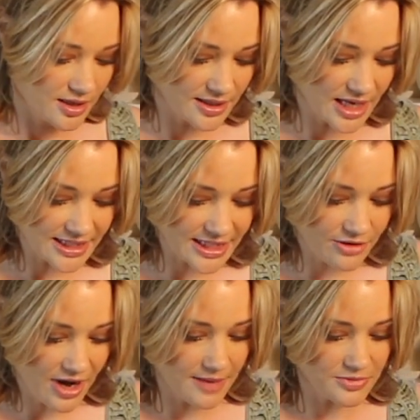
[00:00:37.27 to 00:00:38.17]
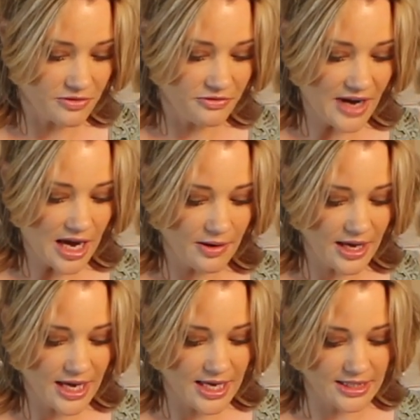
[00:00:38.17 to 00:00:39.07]
90 grams of flour
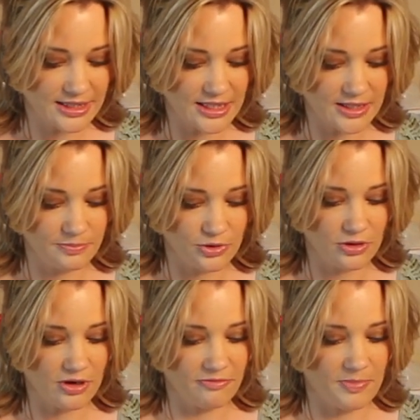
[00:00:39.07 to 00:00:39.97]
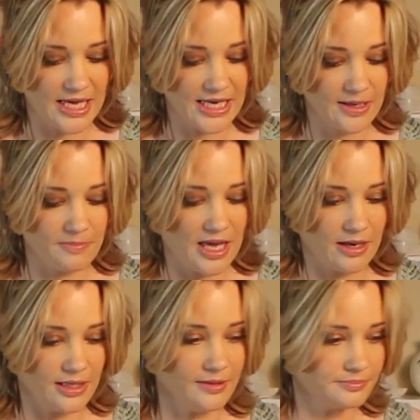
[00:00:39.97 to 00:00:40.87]
and a teaspoon of baking
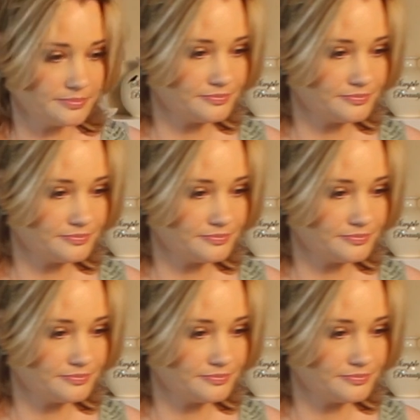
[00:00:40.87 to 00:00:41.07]
powder,